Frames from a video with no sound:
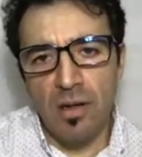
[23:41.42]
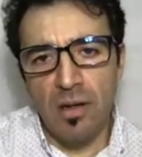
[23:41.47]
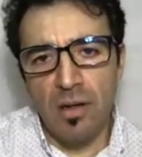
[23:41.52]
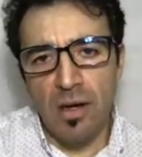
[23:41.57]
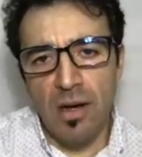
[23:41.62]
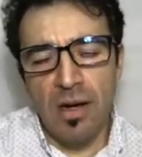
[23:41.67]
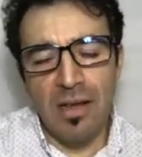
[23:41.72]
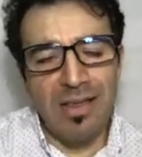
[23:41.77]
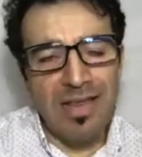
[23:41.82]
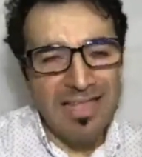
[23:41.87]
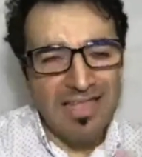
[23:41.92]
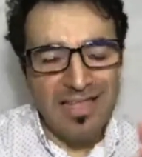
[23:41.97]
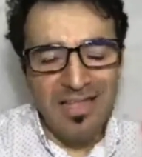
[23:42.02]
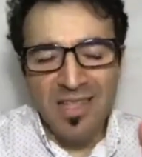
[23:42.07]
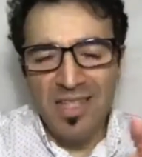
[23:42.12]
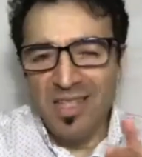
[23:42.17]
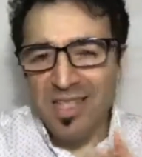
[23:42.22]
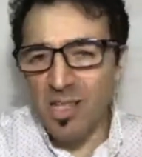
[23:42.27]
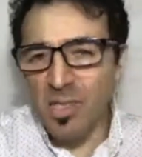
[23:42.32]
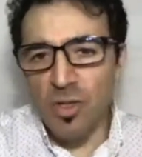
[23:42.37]
At least in this
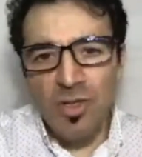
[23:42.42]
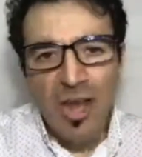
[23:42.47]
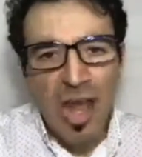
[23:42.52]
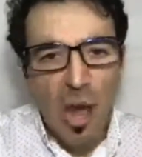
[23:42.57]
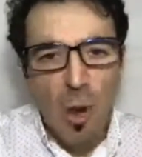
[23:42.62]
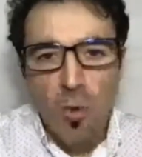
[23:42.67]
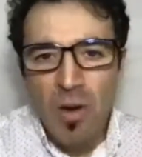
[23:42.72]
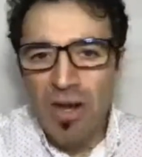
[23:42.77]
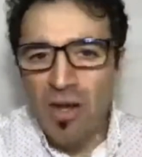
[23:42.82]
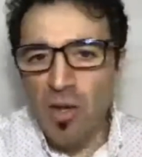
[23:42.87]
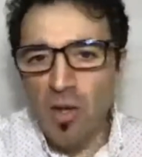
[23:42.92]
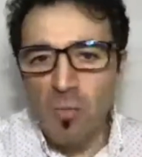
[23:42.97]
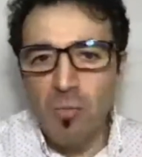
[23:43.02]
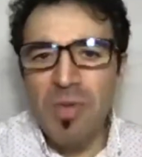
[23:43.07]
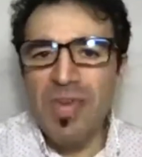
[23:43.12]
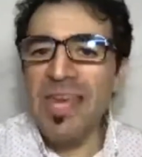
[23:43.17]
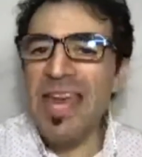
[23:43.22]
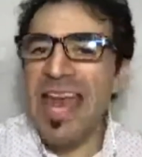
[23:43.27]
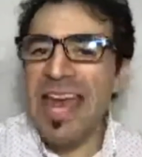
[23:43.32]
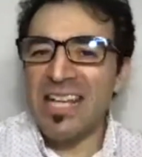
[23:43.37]
session, I will not be
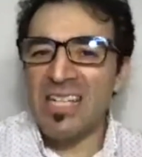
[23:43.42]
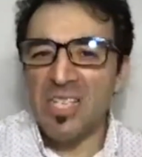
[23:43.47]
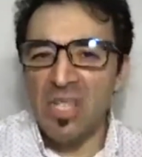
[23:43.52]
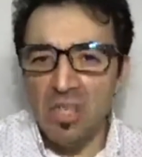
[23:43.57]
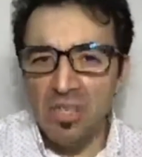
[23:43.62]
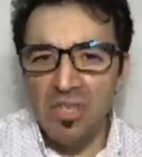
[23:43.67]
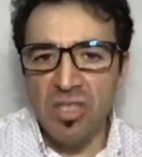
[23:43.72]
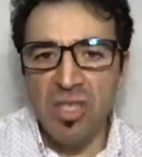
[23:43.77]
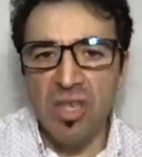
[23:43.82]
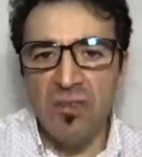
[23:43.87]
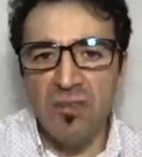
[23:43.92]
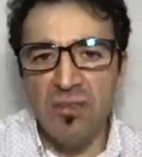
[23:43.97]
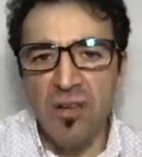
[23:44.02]
exhaustive